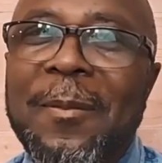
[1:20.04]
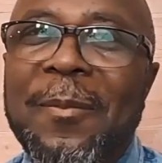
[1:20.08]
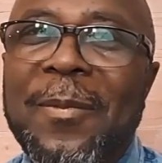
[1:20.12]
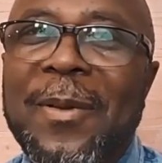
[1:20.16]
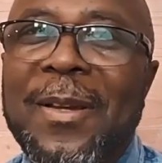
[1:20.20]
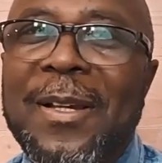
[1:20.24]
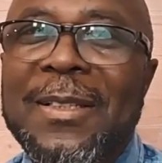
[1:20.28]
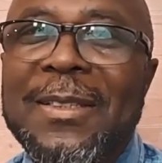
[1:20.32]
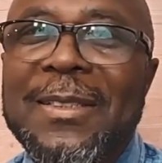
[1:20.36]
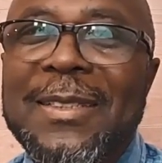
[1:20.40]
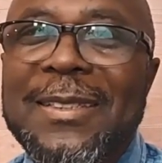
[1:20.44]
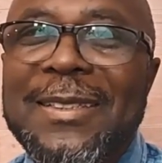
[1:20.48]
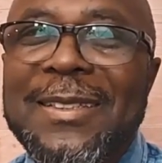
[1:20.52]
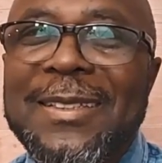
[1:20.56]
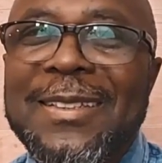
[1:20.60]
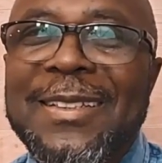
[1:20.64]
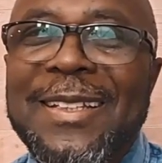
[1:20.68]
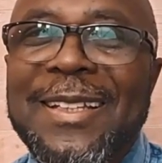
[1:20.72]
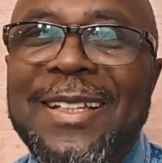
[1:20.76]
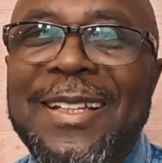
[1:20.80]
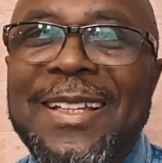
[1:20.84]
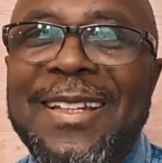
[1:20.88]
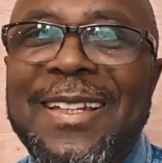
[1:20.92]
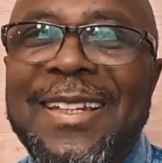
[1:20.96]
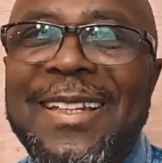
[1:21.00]
'Cause
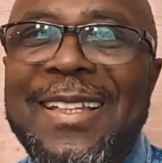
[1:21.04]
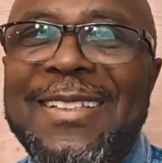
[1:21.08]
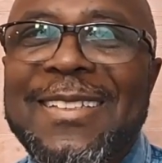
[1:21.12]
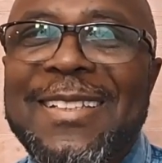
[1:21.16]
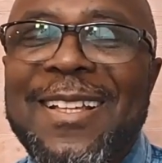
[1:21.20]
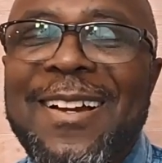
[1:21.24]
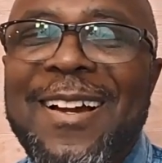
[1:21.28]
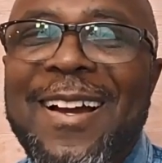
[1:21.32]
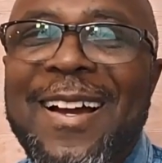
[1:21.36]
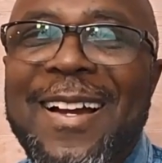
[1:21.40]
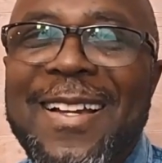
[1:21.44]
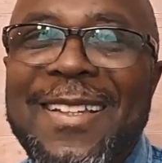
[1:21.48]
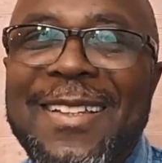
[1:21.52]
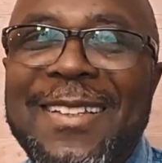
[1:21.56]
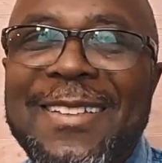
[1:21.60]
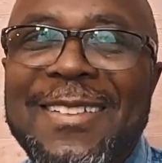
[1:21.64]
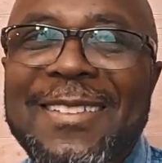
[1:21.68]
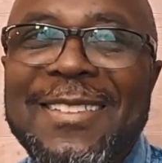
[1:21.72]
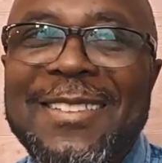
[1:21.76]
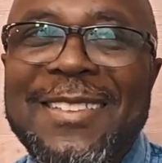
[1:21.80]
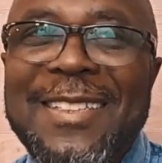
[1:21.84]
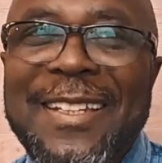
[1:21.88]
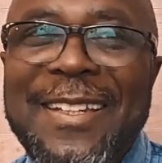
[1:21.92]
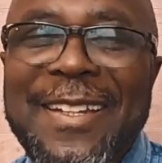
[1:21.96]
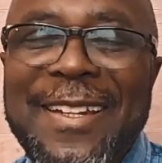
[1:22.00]
these
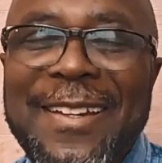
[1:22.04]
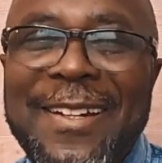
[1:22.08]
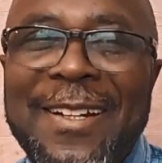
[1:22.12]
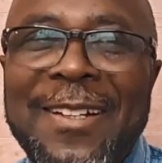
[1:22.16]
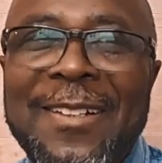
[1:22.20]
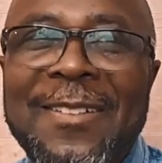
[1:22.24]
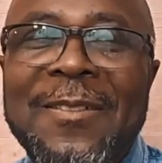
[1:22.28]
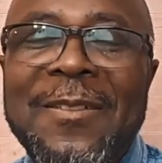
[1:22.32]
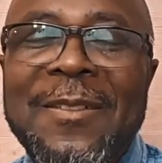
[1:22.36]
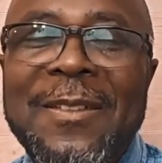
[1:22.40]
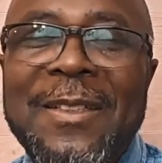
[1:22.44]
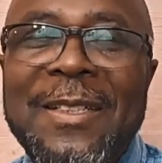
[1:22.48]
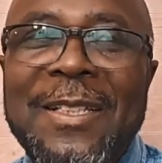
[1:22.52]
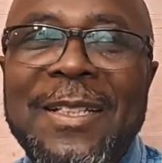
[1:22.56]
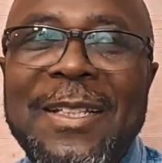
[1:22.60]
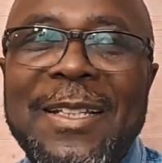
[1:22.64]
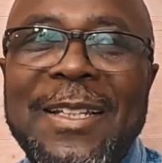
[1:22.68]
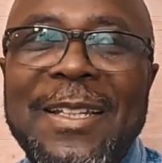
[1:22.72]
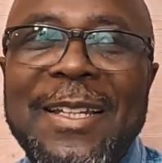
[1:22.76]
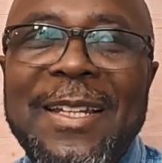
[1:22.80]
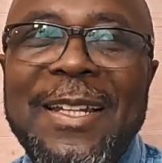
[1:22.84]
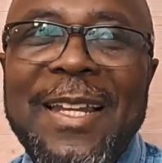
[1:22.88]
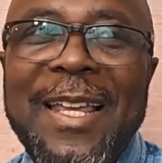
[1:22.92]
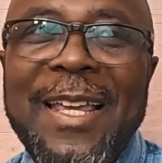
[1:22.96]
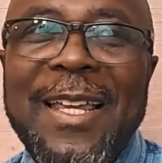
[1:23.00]
onions here,
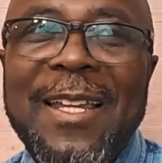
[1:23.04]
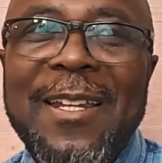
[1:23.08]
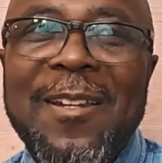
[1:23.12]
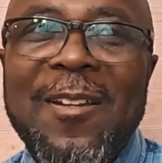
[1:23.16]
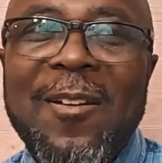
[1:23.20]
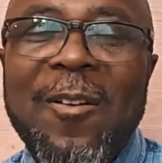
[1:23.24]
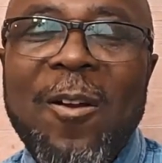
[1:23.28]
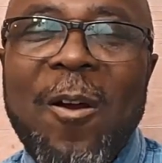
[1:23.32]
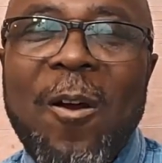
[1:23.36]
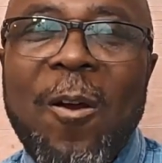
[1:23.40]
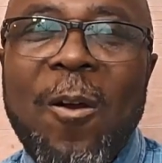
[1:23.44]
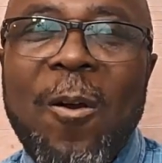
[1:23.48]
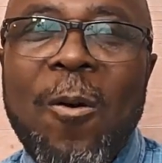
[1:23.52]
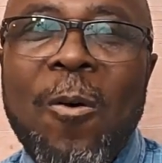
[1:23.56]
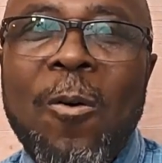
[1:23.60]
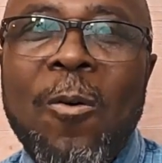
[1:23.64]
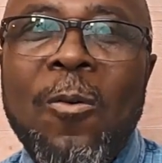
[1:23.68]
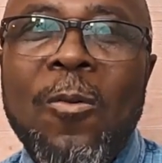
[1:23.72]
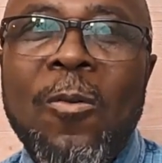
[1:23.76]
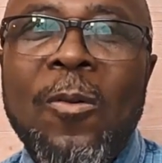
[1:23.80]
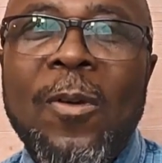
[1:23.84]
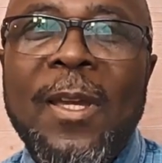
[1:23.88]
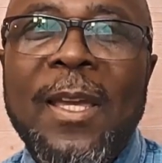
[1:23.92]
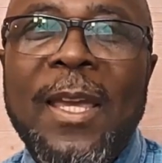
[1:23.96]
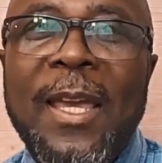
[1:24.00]
they grow,
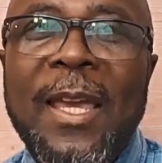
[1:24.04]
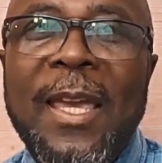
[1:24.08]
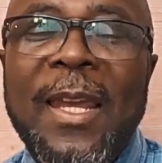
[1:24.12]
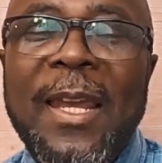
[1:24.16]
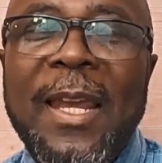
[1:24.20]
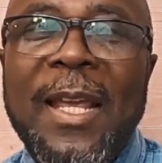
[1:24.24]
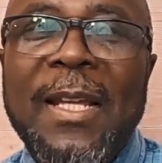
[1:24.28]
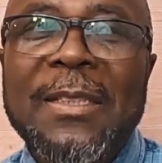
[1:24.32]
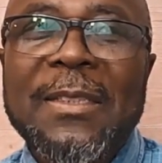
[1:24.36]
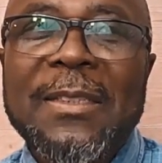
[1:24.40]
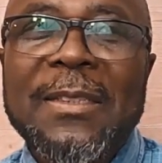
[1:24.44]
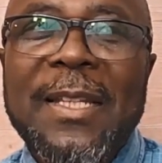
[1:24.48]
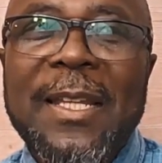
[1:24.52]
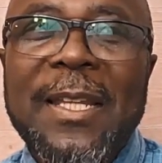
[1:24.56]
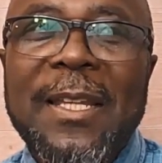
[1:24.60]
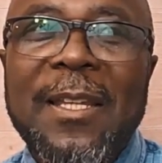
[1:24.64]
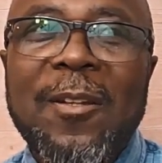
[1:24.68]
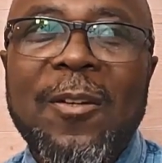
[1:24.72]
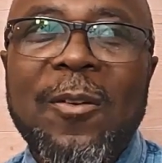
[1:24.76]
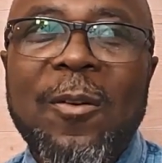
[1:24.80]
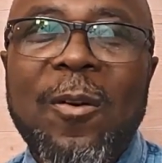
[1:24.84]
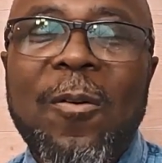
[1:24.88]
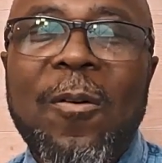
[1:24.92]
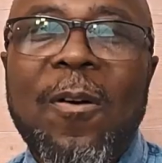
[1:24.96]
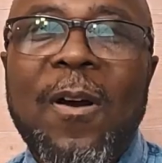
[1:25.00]
and as they
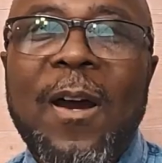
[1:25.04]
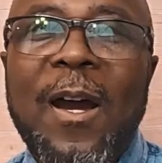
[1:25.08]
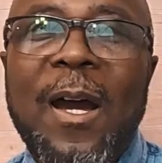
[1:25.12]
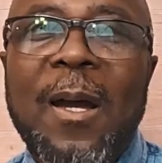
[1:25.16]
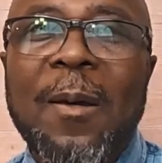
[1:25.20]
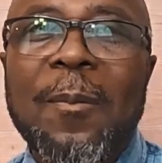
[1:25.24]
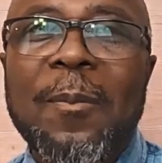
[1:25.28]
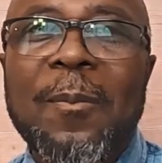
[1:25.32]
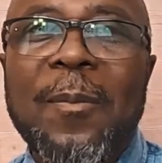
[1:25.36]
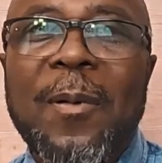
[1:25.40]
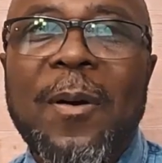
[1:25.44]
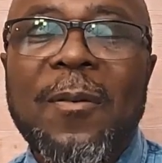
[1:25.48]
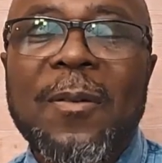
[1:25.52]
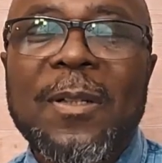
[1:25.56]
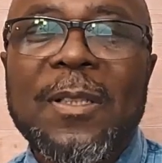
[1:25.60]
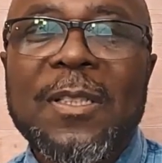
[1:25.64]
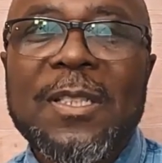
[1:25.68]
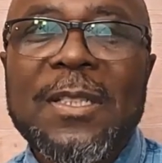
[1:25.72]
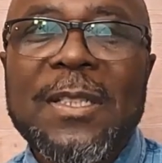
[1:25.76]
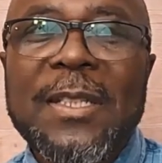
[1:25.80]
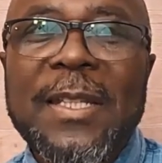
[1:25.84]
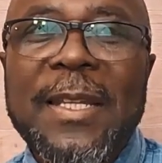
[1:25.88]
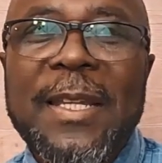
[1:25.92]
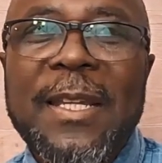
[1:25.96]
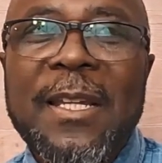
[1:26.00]
grow up on the
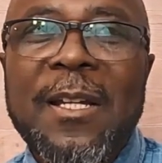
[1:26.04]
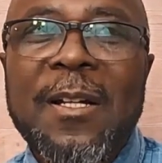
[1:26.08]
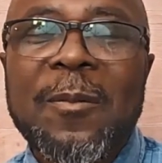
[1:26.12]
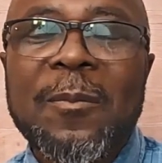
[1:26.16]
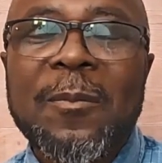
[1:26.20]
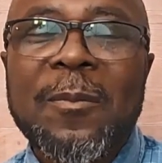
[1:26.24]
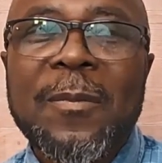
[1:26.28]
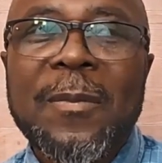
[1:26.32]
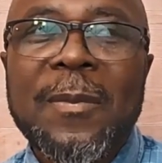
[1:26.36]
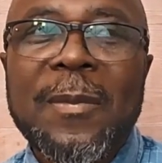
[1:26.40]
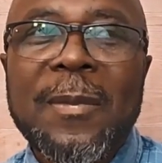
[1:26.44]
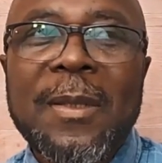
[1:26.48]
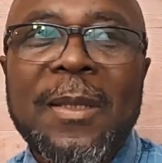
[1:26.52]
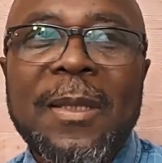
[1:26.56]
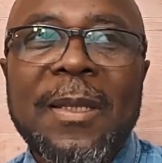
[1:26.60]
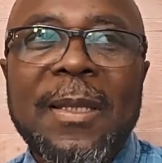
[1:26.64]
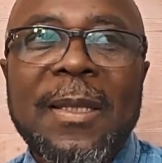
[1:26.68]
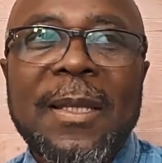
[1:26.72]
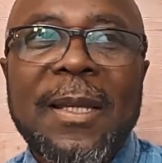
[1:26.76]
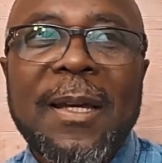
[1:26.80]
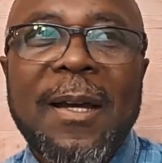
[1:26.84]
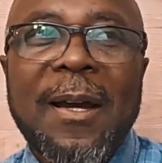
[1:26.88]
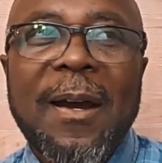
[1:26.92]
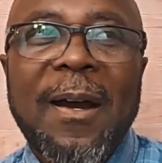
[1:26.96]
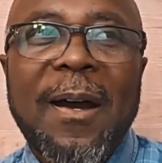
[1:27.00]
stem,
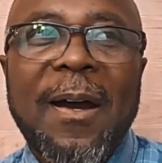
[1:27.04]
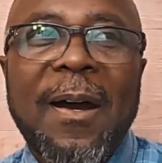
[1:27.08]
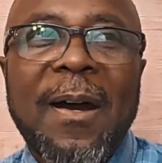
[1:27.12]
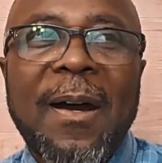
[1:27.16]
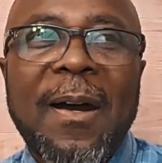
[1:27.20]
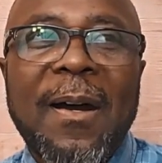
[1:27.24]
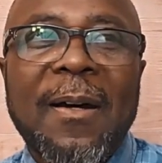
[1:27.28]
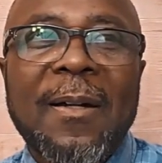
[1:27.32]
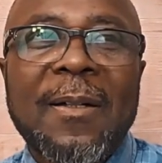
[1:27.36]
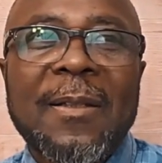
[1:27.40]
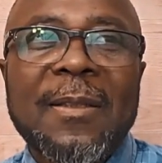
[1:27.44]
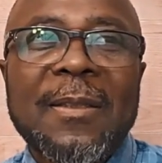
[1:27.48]
uh,